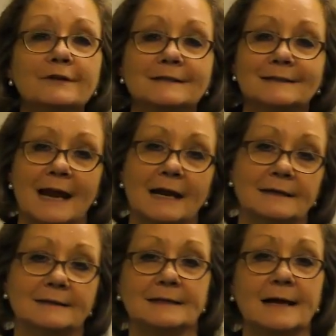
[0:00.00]

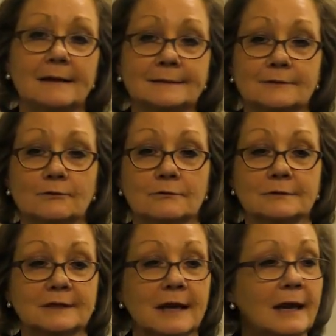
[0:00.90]
standards in our
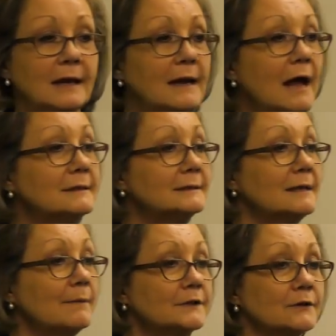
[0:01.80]
schools. Now,
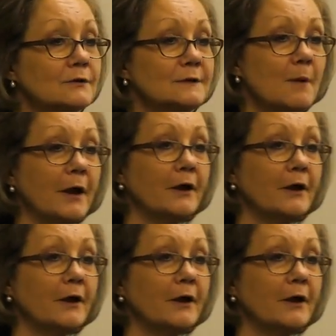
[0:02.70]
some schools might